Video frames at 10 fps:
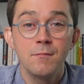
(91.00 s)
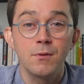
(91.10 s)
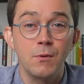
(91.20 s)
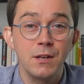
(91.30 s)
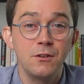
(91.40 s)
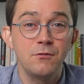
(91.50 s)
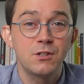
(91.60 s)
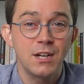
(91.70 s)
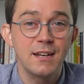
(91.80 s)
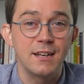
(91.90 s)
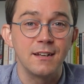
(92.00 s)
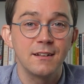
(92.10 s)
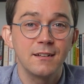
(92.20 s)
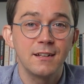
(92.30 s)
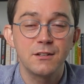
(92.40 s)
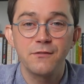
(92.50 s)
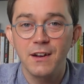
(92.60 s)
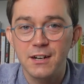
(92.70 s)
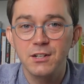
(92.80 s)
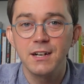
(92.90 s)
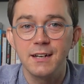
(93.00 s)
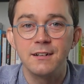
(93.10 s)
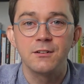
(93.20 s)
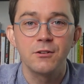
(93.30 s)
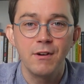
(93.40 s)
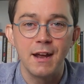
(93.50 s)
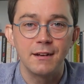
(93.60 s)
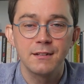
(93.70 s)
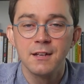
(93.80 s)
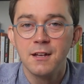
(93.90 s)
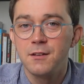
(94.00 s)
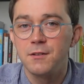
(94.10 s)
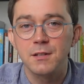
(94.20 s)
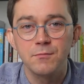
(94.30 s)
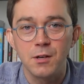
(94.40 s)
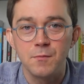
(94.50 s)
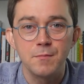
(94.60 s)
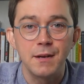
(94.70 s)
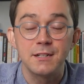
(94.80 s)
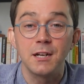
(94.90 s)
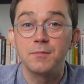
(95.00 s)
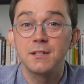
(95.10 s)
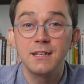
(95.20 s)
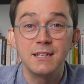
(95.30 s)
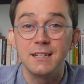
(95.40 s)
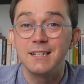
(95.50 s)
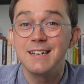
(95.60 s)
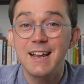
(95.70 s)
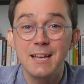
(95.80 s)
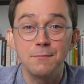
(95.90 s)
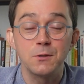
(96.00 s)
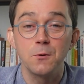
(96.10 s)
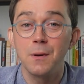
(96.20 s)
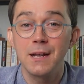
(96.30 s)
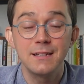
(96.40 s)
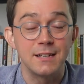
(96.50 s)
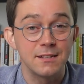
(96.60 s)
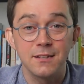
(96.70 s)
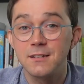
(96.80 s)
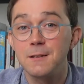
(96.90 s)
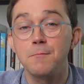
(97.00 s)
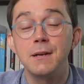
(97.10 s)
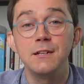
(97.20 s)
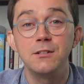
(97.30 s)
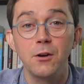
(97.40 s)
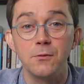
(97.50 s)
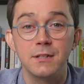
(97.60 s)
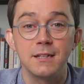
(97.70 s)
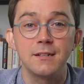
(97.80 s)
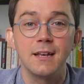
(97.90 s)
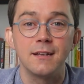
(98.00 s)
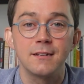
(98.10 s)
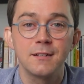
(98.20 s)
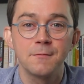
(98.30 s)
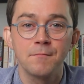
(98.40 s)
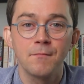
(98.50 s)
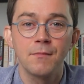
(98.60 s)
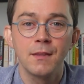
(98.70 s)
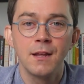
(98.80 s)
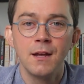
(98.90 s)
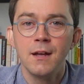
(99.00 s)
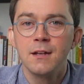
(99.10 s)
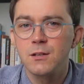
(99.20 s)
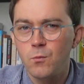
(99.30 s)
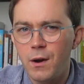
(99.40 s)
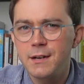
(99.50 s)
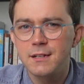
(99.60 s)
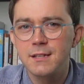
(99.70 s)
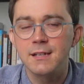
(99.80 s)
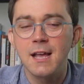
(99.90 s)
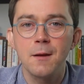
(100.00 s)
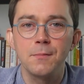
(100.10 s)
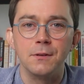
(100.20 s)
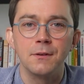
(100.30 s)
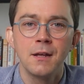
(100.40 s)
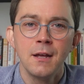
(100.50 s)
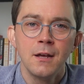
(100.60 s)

But when you check it, it's factually incorrect. It sometimes makes up cities, names or places that simply don't exist. So why does this happen?